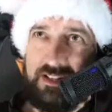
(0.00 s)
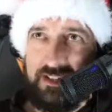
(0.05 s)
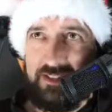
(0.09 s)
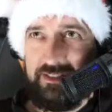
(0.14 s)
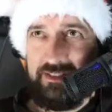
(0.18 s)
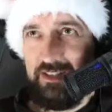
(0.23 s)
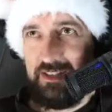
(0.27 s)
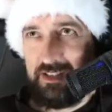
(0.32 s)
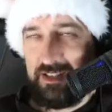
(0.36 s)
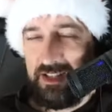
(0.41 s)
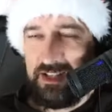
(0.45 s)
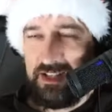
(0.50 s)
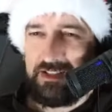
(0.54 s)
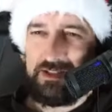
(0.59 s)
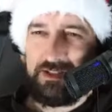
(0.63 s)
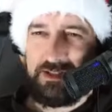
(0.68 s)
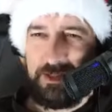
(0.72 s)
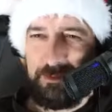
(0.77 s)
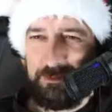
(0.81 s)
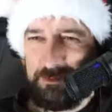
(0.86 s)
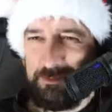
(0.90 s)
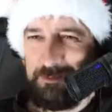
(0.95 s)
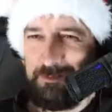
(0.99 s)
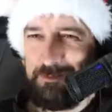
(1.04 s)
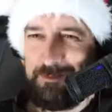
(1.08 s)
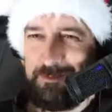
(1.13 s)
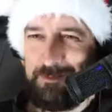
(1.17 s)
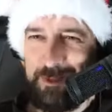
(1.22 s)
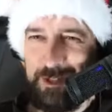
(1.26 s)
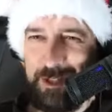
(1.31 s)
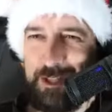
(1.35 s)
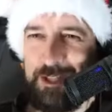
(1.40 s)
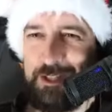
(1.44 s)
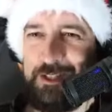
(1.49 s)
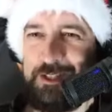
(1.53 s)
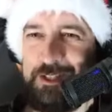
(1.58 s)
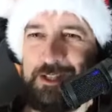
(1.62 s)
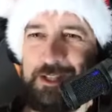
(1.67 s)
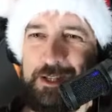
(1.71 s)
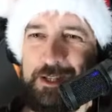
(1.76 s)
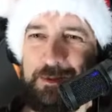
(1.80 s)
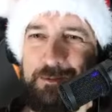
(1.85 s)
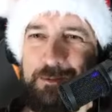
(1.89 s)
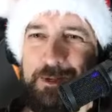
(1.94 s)
It has some trickiness
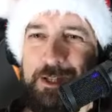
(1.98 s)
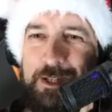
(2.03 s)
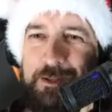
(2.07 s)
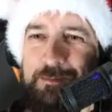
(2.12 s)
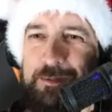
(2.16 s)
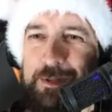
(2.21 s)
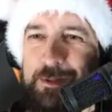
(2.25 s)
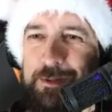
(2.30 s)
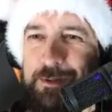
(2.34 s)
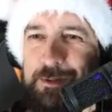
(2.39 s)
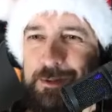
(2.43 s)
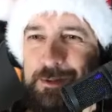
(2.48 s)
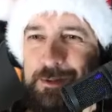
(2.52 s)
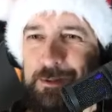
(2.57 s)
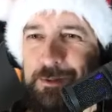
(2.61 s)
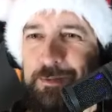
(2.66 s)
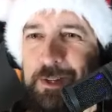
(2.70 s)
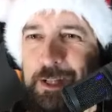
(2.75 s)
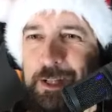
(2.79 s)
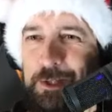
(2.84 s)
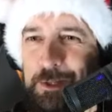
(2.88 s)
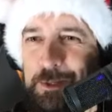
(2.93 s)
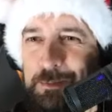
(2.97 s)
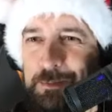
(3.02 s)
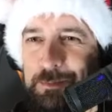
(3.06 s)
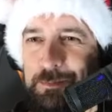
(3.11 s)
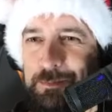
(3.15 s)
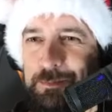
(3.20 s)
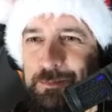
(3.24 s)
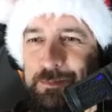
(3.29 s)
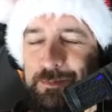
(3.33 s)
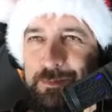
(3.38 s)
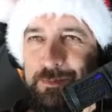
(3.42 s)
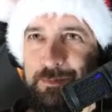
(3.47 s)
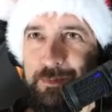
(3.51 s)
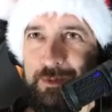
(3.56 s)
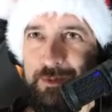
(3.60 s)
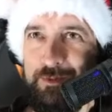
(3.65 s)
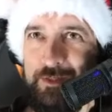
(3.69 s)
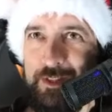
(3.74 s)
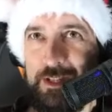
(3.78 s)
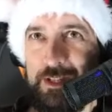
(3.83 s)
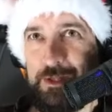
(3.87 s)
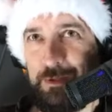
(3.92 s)
as well because Autovacuum,
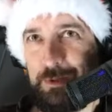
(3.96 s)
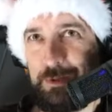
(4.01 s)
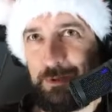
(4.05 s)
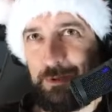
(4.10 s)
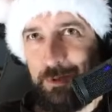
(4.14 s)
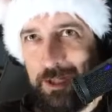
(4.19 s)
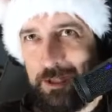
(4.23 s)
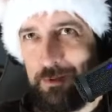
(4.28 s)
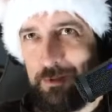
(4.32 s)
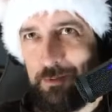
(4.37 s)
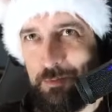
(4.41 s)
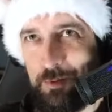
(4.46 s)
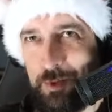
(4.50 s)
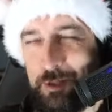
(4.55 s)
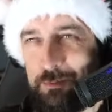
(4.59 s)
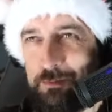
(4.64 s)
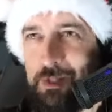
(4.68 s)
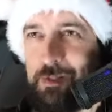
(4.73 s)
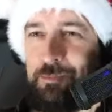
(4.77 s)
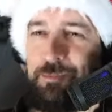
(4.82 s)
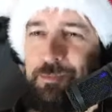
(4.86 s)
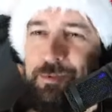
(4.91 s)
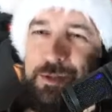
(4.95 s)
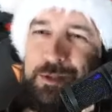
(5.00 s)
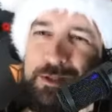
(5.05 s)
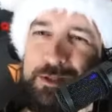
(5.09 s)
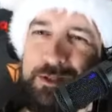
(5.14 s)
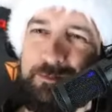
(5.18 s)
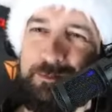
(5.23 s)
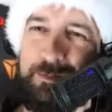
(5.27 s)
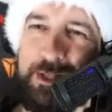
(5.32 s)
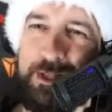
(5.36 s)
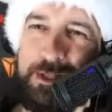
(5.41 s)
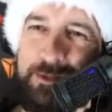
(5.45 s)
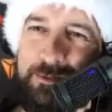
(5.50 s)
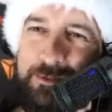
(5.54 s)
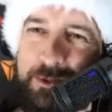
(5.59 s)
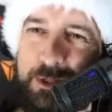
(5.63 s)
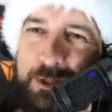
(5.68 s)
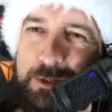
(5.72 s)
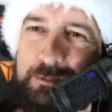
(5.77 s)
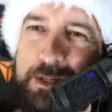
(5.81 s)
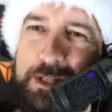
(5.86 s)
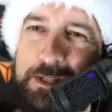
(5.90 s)
there is Autovacuum workmem, which is by
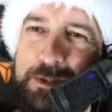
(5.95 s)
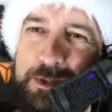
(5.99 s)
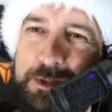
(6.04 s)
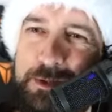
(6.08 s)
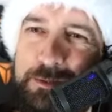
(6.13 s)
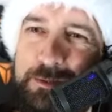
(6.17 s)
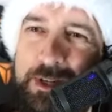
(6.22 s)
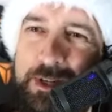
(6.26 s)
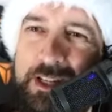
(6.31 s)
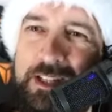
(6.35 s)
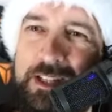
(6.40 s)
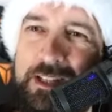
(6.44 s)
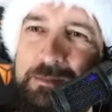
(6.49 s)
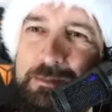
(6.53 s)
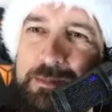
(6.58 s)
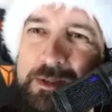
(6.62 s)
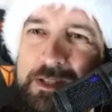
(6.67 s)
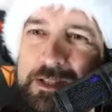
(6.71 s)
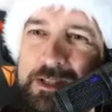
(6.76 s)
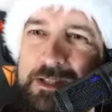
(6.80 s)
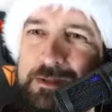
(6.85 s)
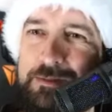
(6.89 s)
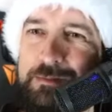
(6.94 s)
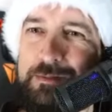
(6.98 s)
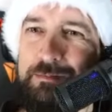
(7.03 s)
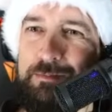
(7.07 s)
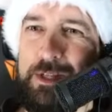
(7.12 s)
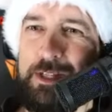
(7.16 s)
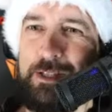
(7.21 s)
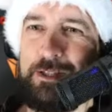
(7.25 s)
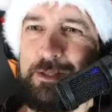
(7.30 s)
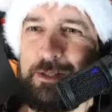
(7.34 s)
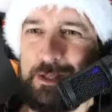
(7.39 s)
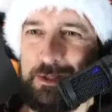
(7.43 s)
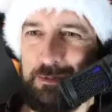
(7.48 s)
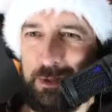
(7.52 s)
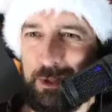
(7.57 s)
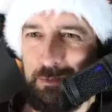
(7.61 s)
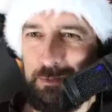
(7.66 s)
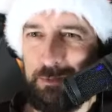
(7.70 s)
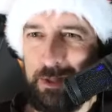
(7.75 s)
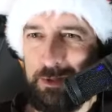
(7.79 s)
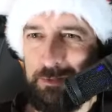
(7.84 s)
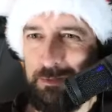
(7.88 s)
default -1. It means maintenance
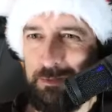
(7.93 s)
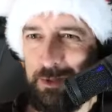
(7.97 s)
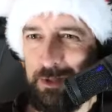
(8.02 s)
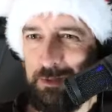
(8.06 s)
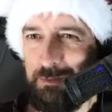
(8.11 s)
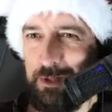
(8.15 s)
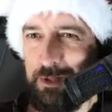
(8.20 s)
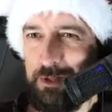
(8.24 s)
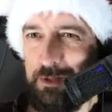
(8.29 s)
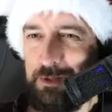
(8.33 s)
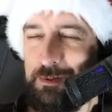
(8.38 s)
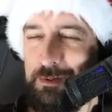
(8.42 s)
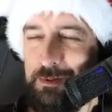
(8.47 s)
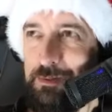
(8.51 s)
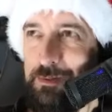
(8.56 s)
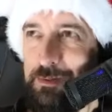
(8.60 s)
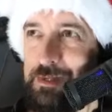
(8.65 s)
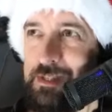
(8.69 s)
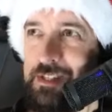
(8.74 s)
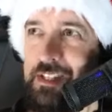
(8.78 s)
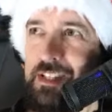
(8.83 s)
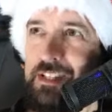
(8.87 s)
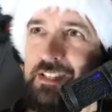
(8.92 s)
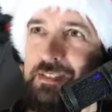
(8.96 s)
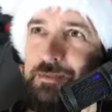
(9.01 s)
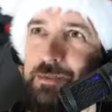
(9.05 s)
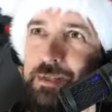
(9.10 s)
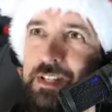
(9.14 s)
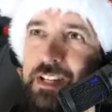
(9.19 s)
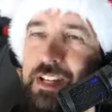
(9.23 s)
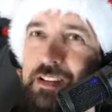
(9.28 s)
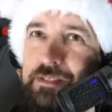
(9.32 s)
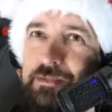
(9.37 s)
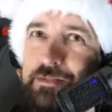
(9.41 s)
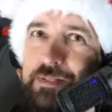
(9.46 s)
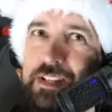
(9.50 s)
workmem will be used, and we have